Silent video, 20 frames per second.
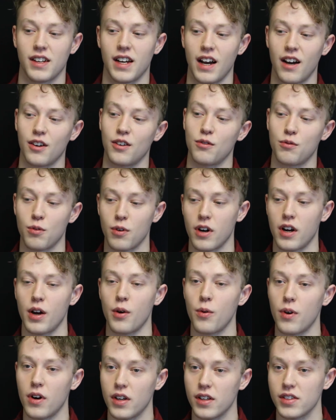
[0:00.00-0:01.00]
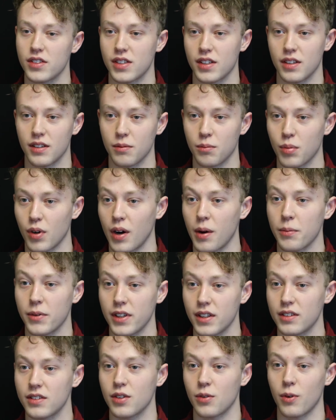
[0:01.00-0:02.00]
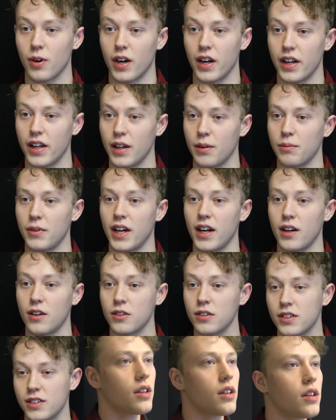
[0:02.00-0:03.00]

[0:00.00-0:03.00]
out of where I was and brought me to where I am now.